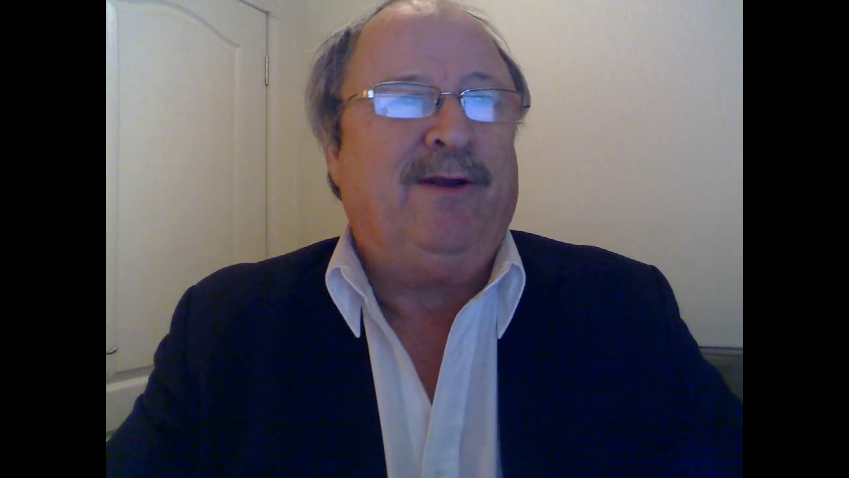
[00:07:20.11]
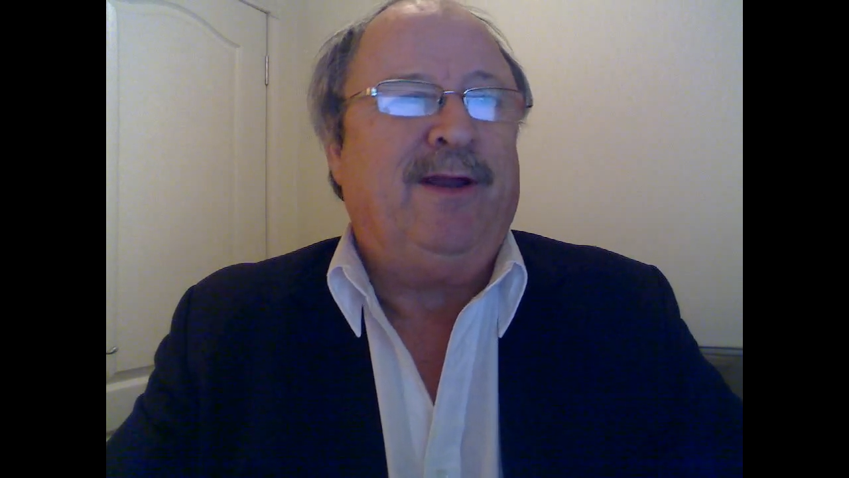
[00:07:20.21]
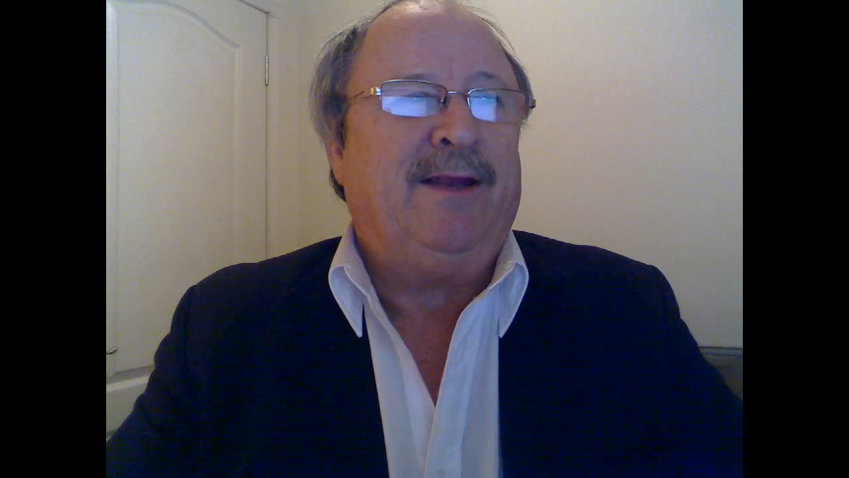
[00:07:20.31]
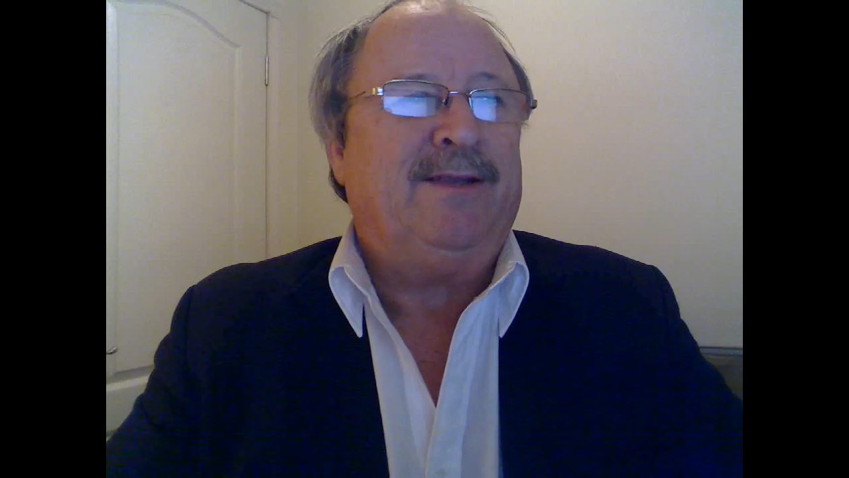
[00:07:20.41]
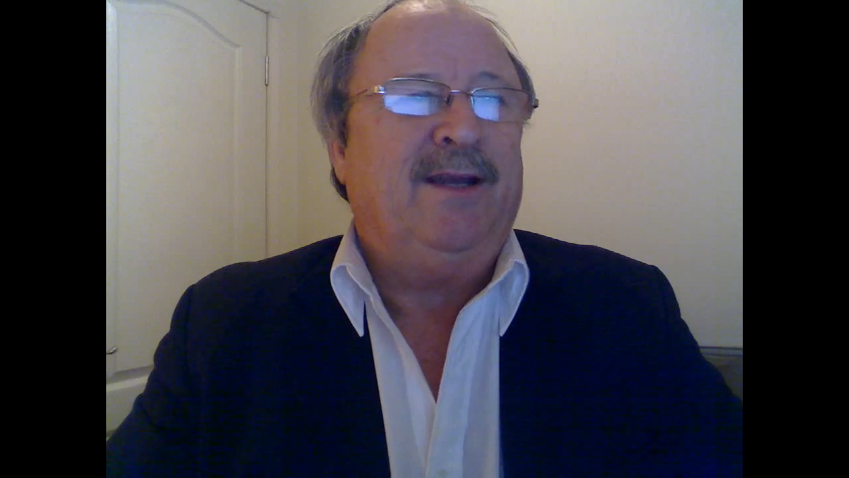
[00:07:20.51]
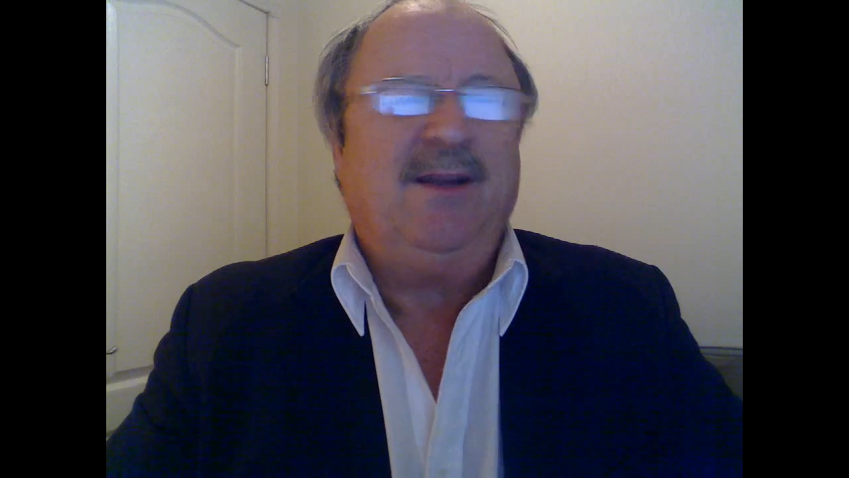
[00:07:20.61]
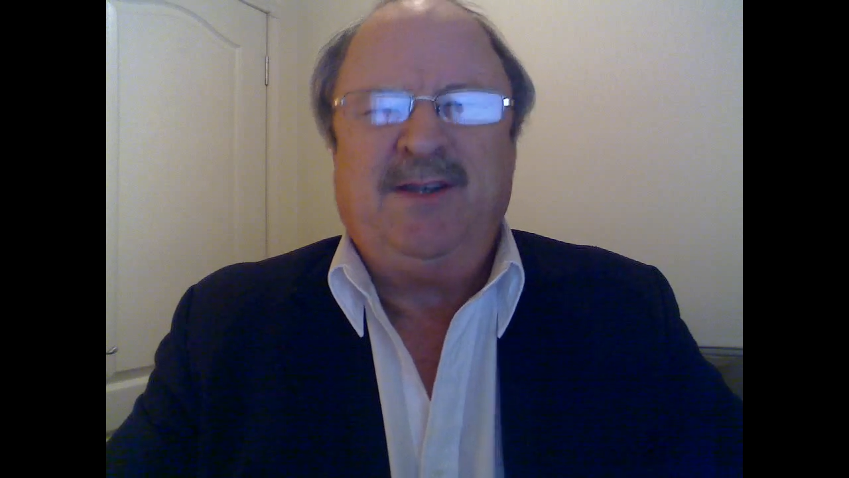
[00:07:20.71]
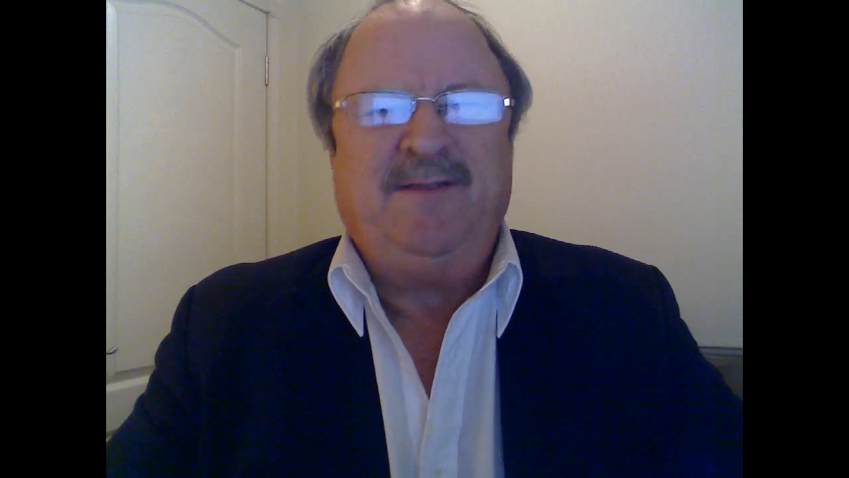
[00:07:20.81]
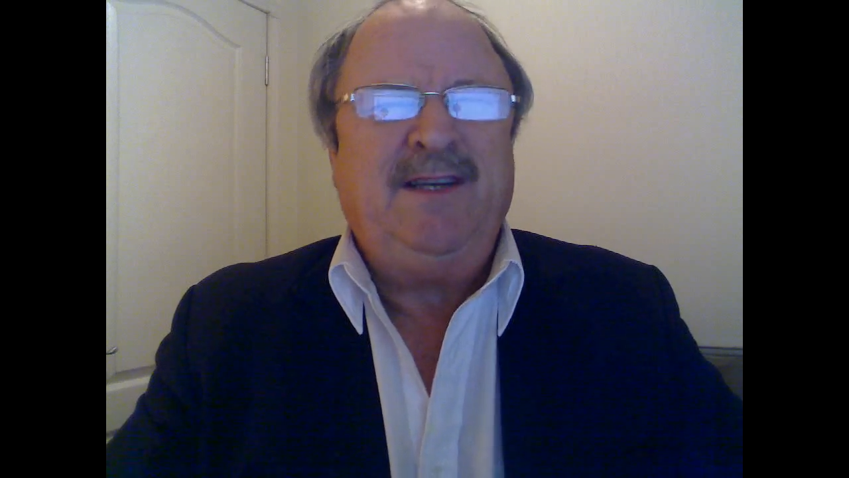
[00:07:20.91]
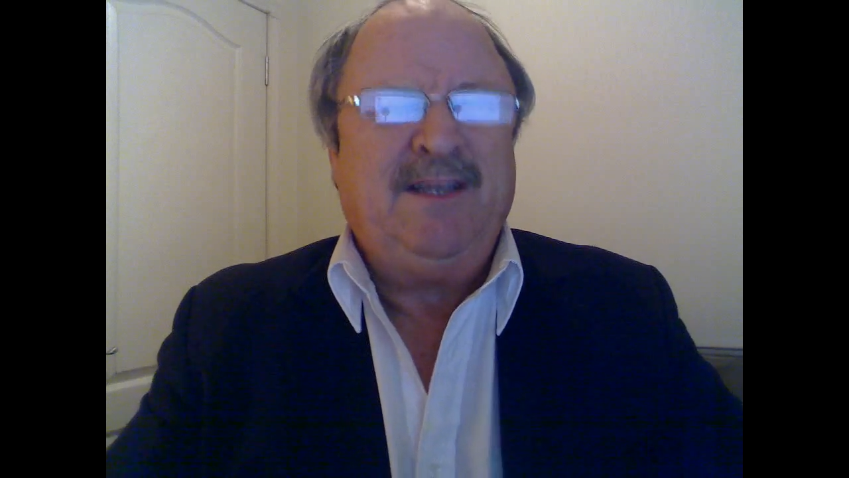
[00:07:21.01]
and there's lots
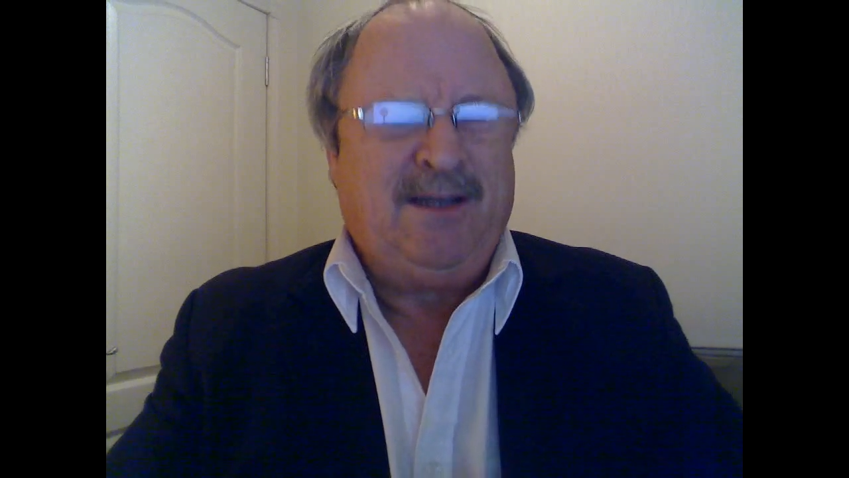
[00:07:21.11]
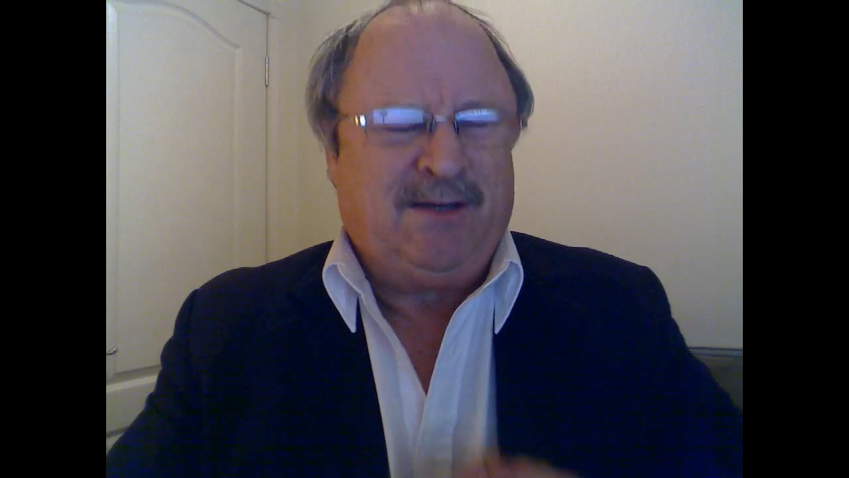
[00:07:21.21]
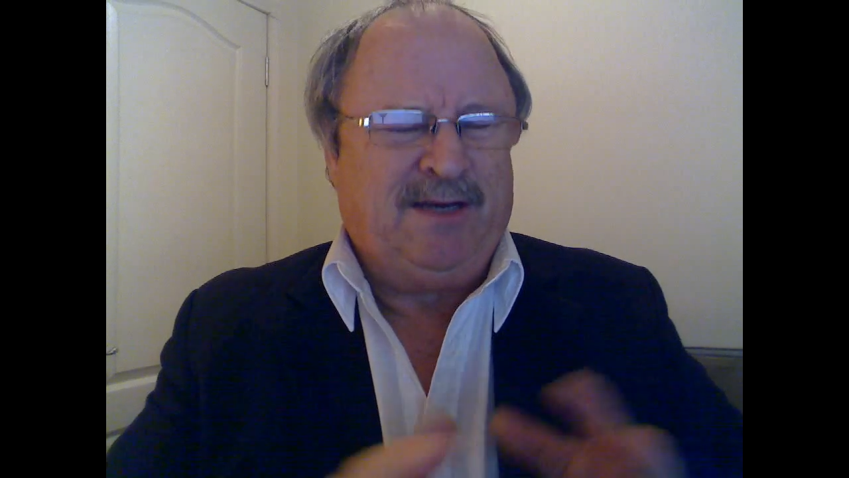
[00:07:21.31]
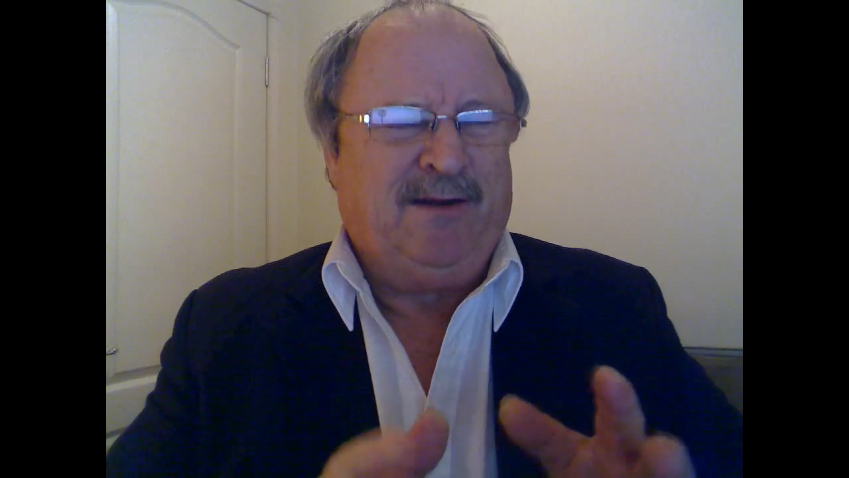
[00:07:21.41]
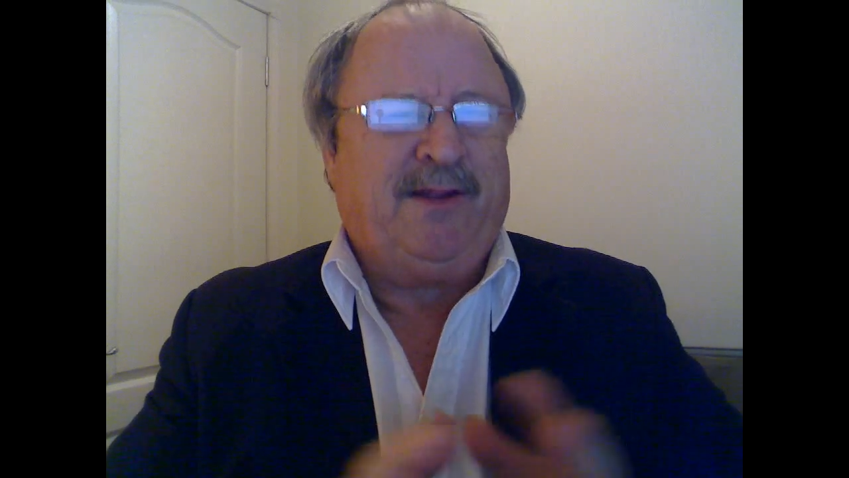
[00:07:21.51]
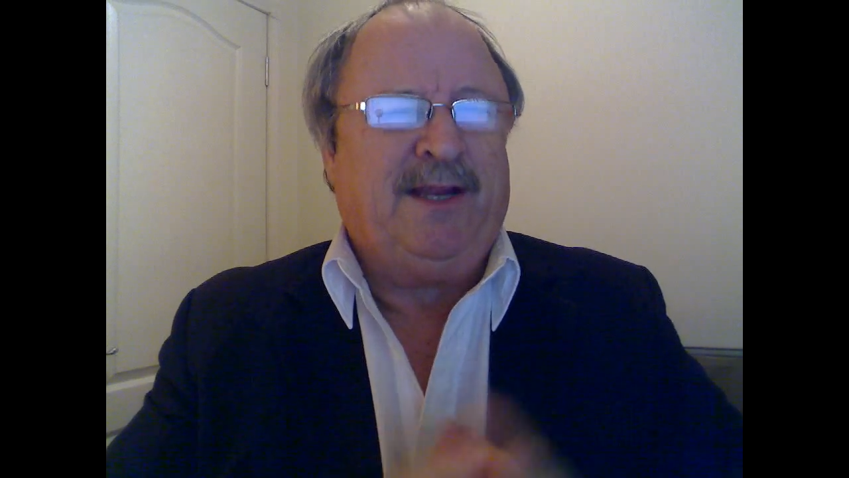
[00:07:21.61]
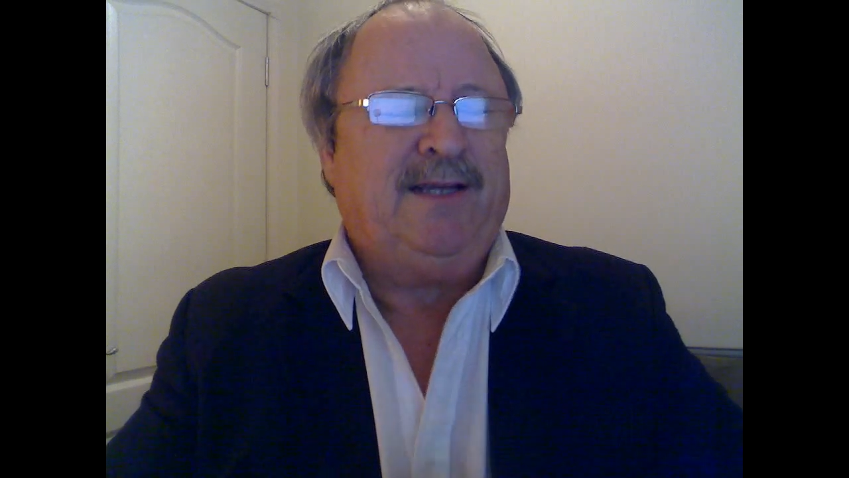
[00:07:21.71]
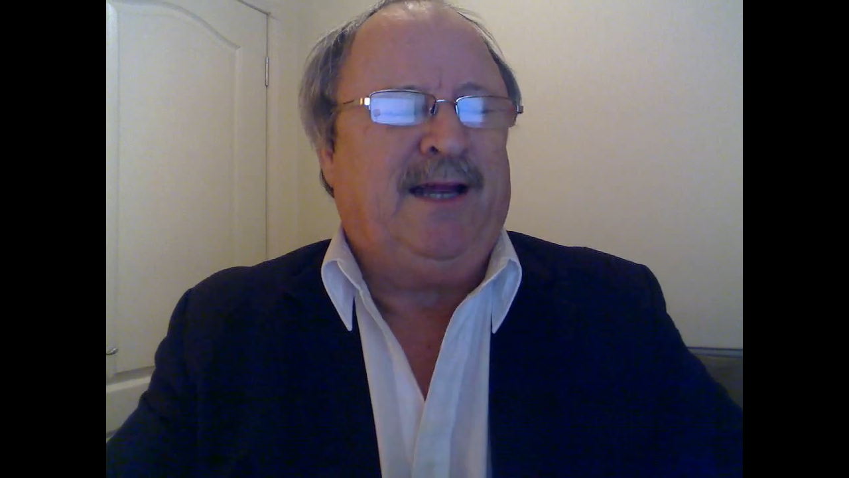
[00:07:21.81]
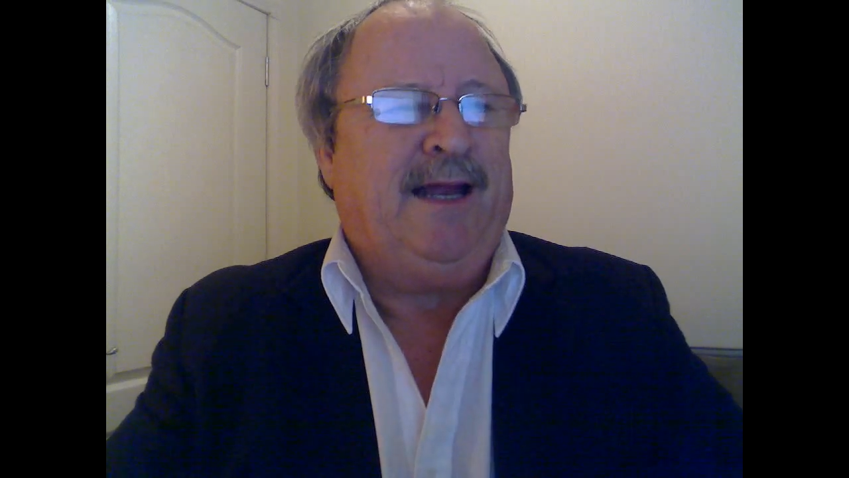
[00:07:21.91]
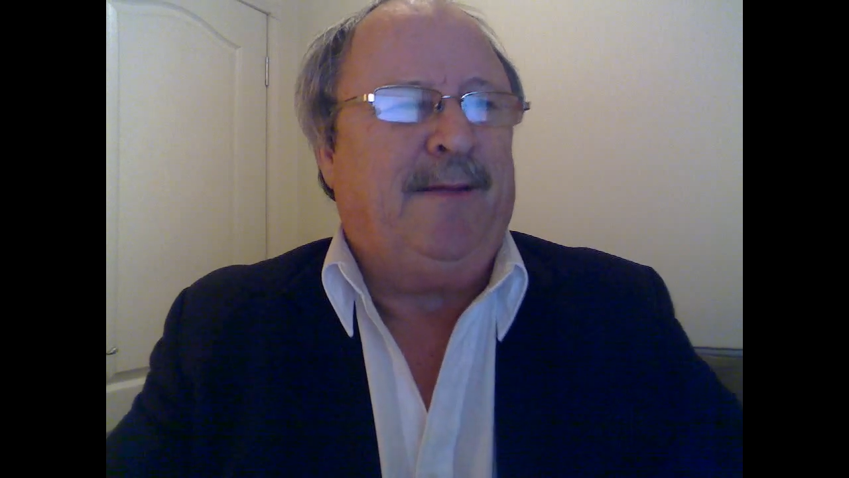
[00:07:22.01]
of little things
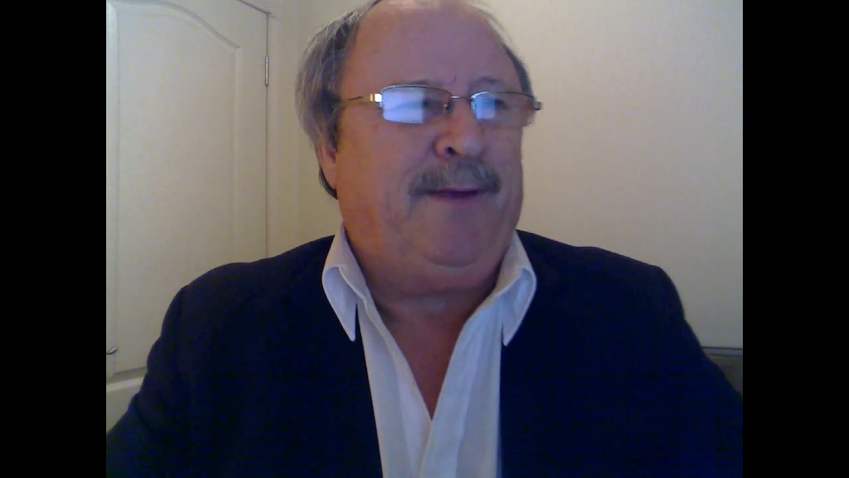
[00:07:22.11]
like that.